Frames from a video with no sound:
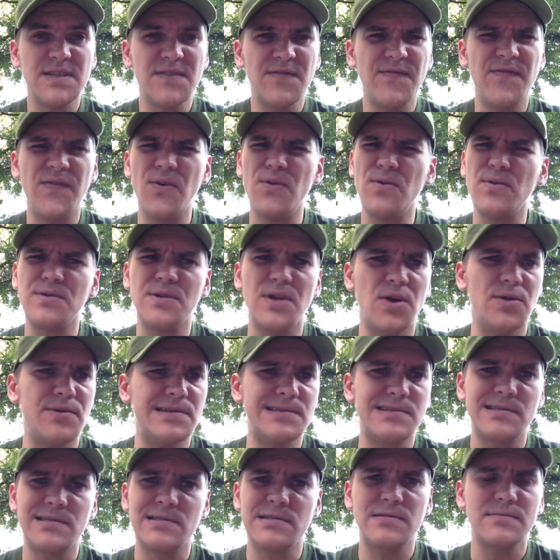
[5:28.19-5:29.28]
Full
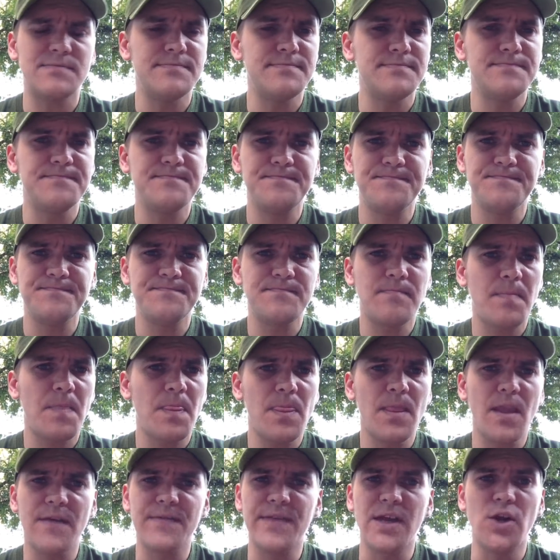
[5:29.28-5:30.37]
notice
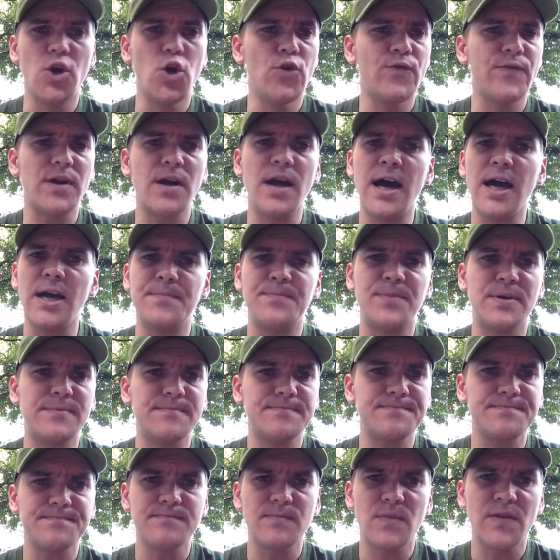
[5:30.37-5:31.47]
of that overhyping
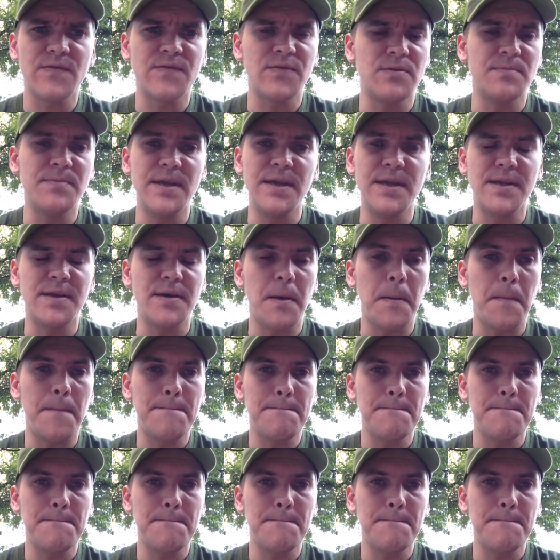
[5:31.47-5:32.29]
from the media.